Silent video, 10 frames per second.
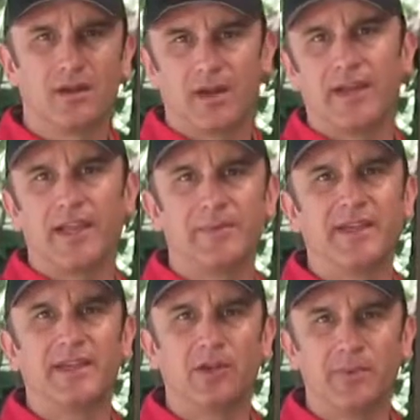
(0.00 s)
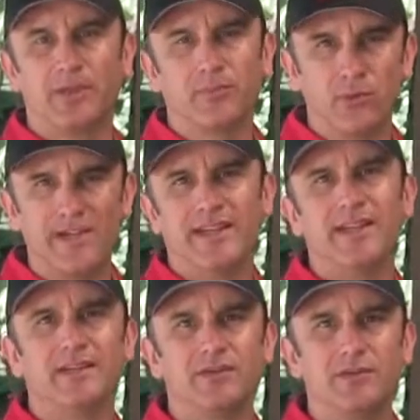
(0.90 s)
All right, I have my Gator Pit
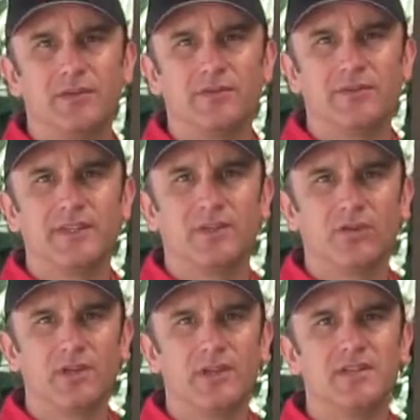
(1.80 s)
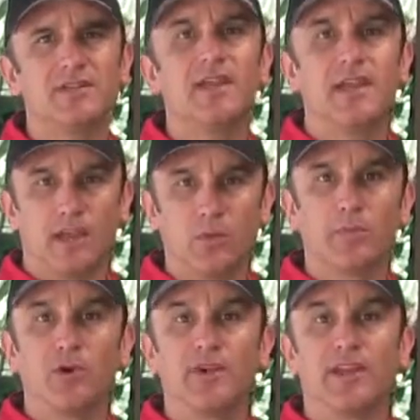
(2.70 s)
preheated to 250 degrees, and we're
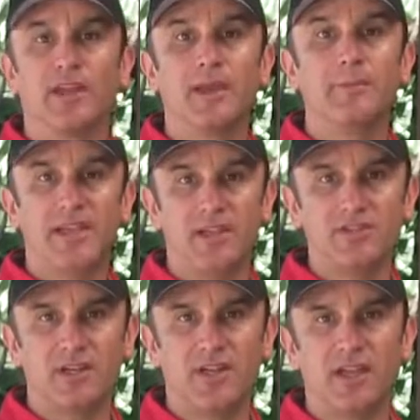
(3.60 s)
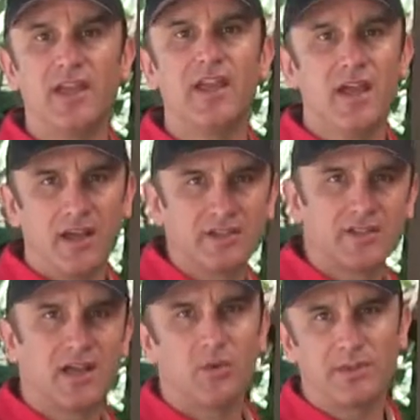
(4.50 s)
burning peach today. I
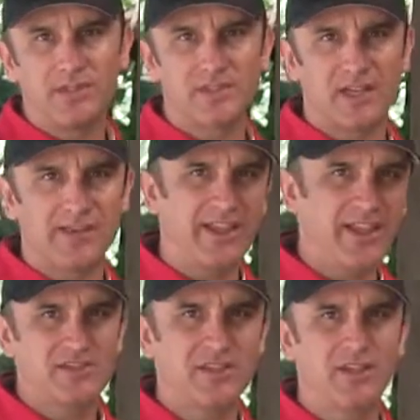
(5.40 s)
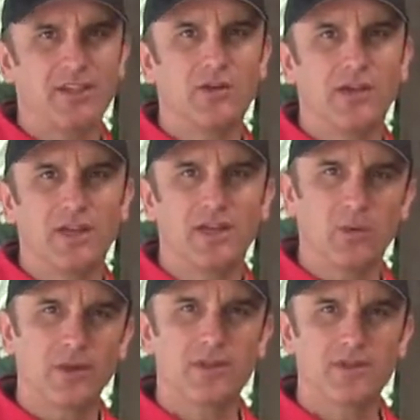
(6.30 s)
just thought with this kind of Asian thing going on, I
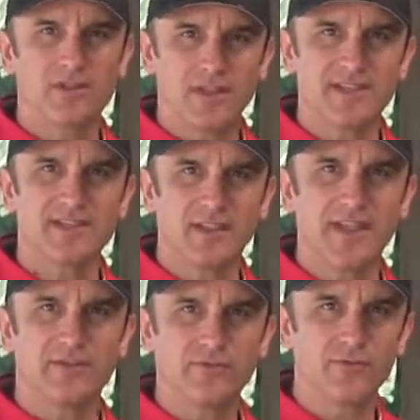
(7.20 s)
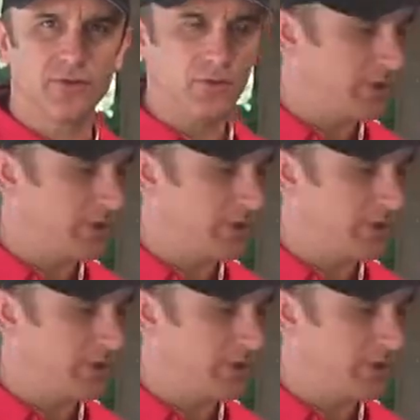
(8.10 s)
wanted to use a nice light fruit